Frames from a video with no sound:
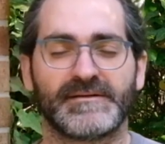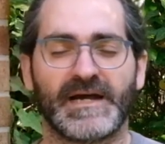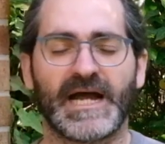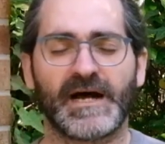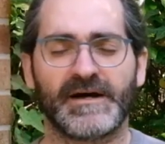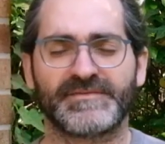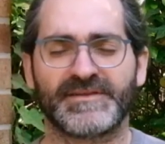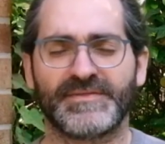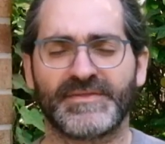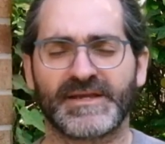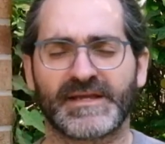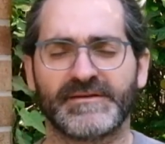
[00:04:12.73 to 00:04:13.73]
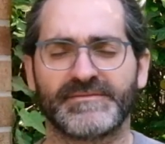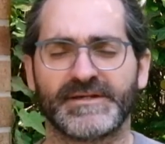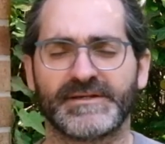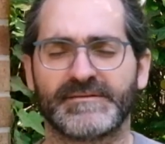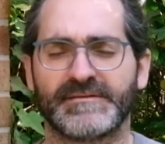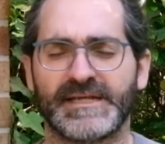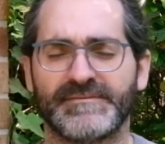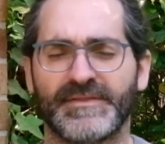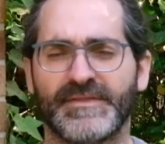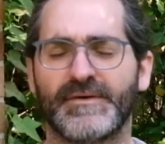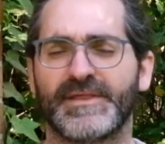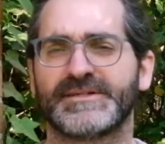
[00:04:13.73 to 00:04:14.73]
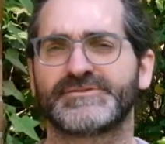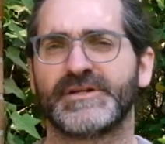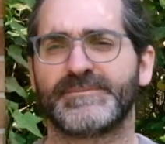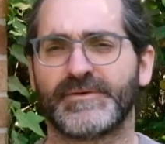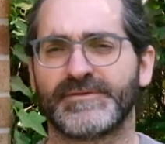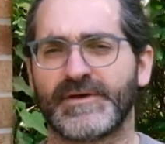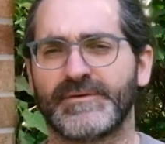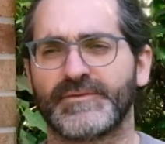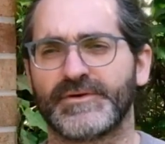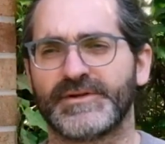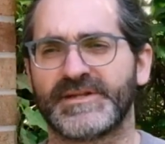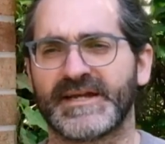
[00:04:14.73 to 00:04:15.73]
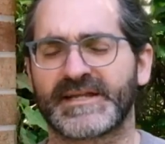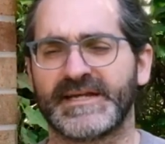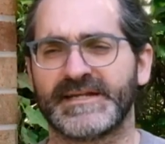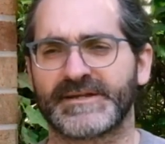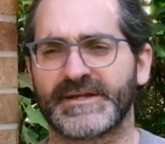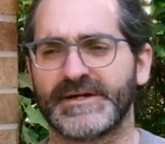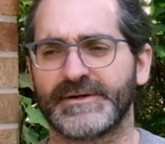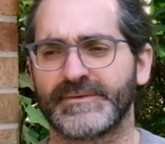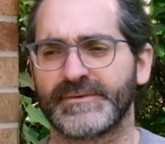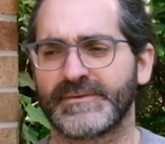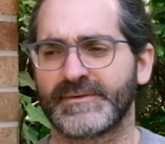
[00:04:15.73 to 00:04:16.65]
I often think of it, even though that trip was over a decade ago,